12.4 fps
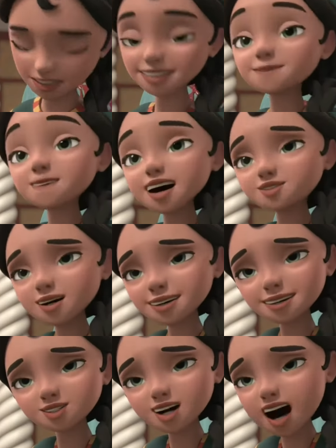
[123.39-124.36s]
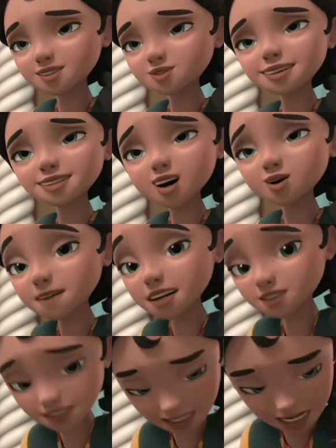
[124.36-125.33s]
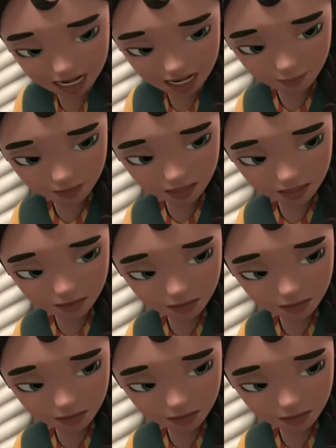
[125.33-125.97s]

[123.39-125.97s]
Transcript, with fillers: especially a dance with so many steps.